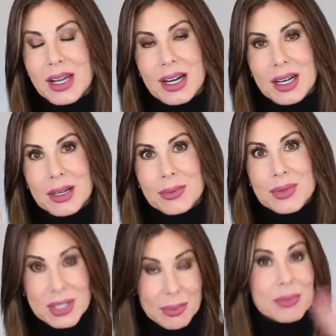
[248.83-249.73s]

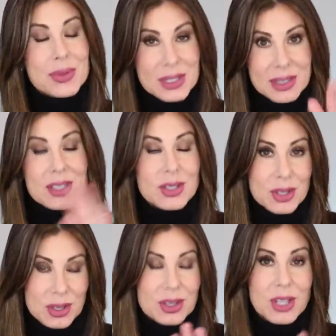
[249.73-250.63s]

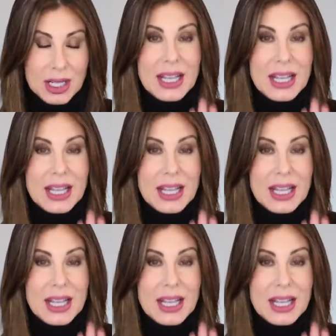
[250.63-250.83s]
the